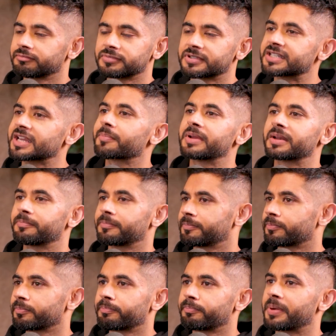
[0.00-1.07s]
segment.
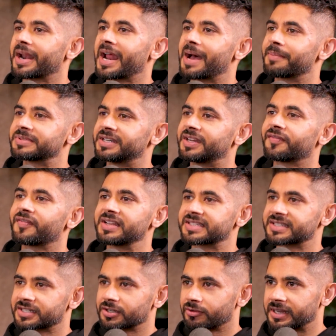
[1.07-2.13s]
Perhaps
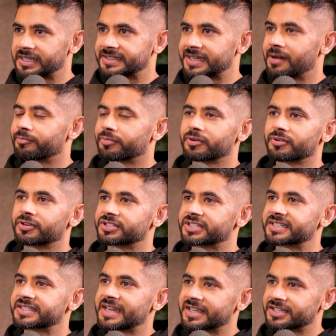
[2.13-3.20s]
defense is a good example, or
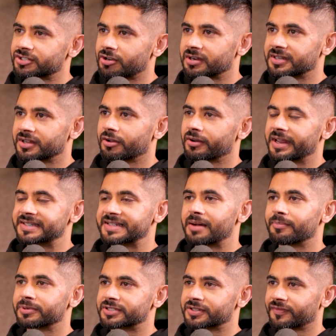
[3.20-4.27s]
just tech stocks are good
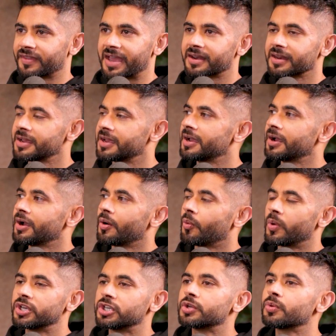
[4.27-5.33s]
examples of that.
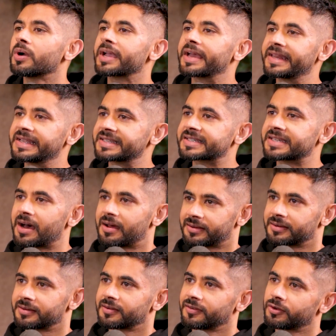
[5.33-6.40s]
When you were getting
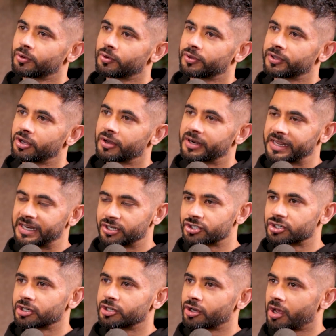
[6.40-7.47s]
started, to your
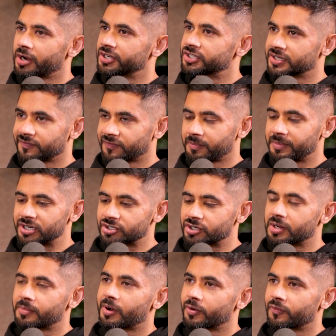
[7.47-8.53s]
initial knowledge
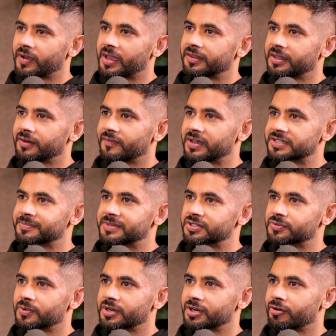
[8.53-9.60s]
information about where the
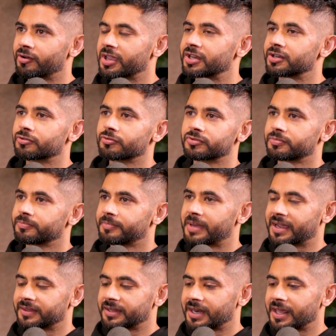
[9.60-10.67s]
investments were going into
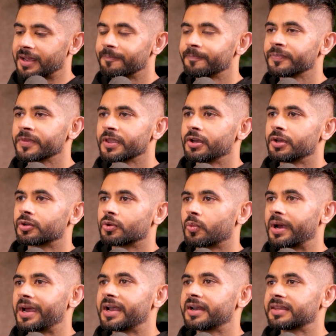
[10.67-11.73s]
back in the day, to
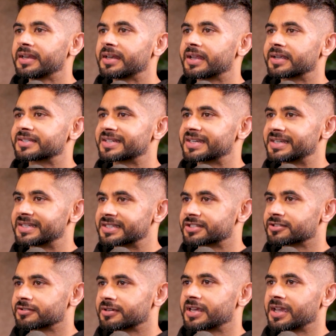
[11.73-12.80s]
where the industry
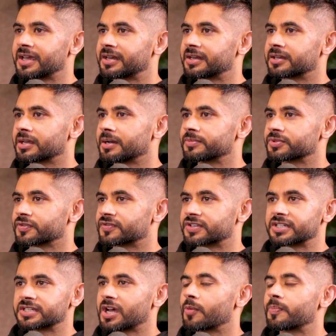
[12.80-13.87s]
is today, and in terms of
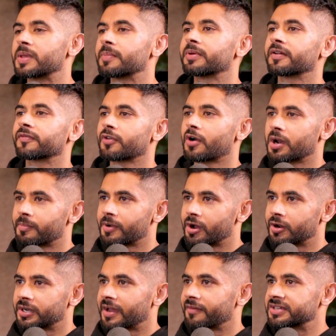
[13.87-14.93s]
just how people have thought
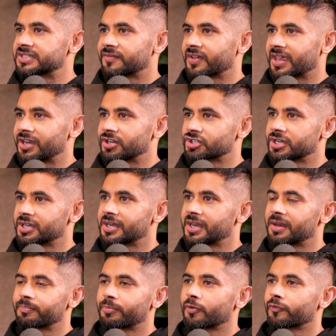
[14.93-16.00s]
about diversification
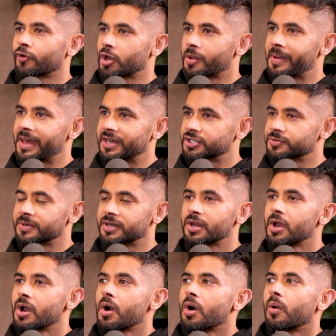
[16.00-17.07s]
and portfolio management,
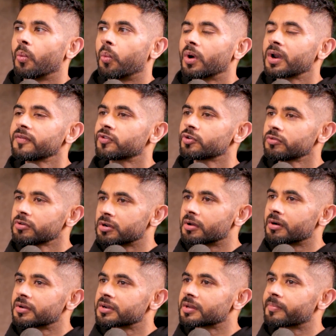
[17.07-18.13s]
what have you
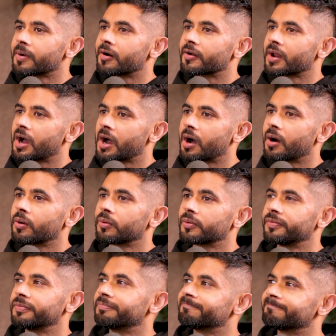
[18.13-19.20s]
learned about
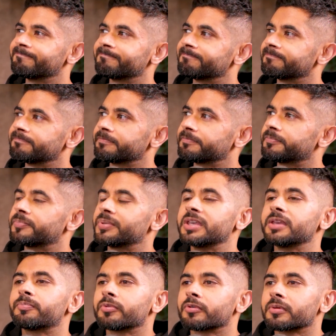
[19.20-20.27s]
how
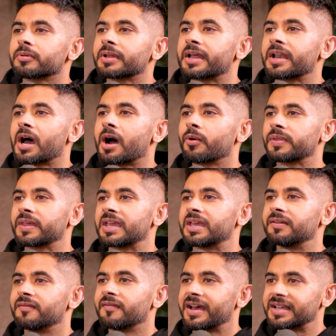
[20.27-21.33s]
people and how they
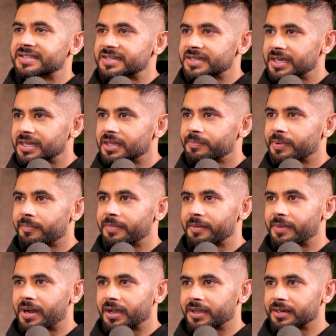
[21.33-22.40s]
invest in the
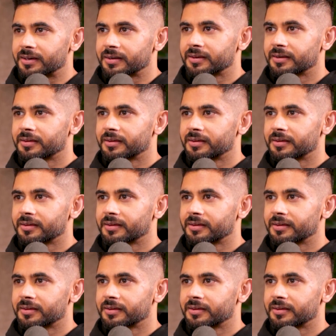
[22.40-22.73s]
public market?